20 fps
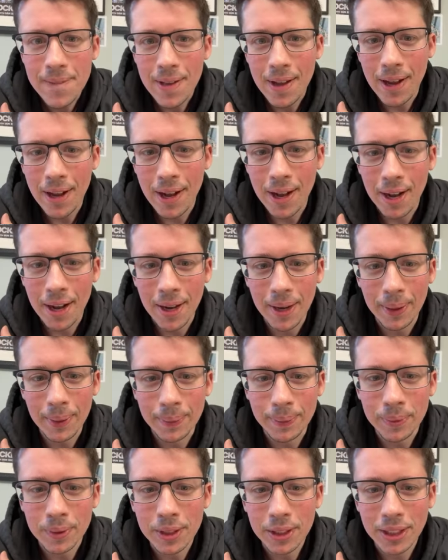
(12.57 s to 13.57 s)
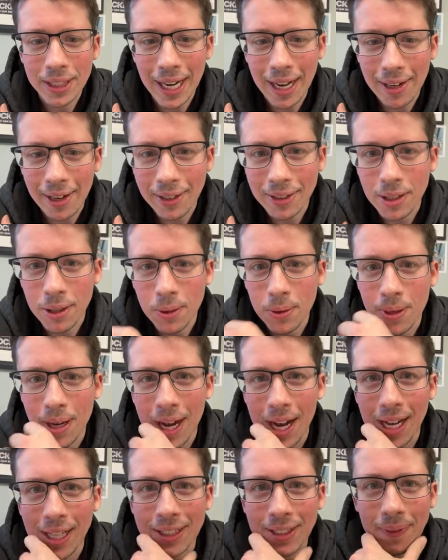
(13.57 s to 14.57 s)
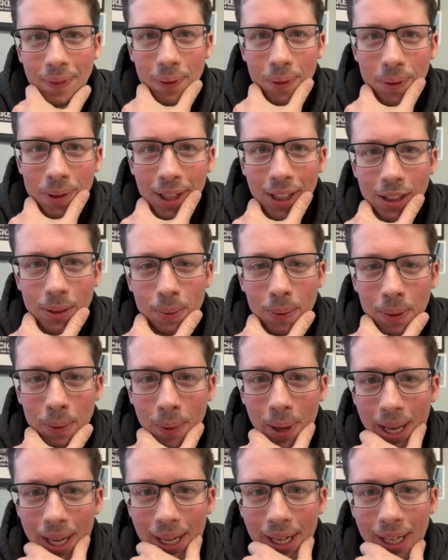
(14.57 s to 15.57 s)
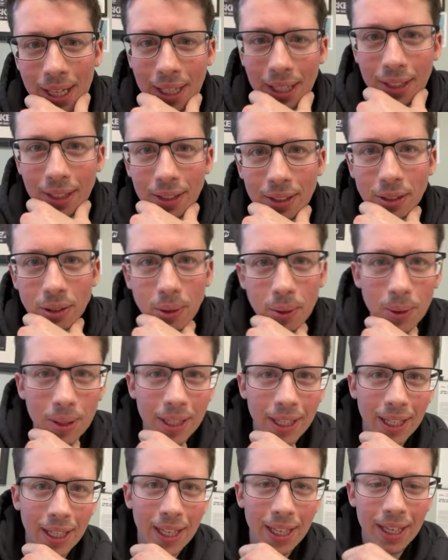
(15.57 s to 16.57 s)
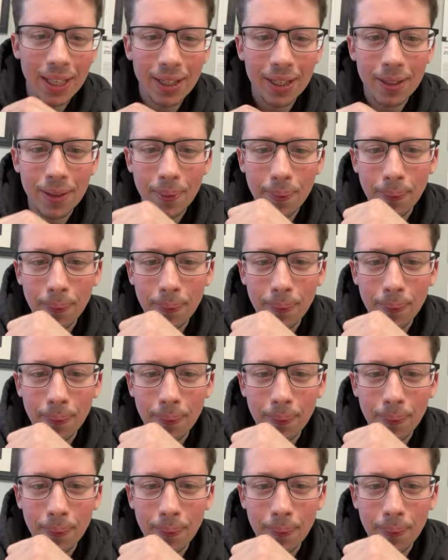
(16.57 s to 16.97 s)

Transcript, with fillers: Um, shout out to you guys, everyone that's been waiting, joining in.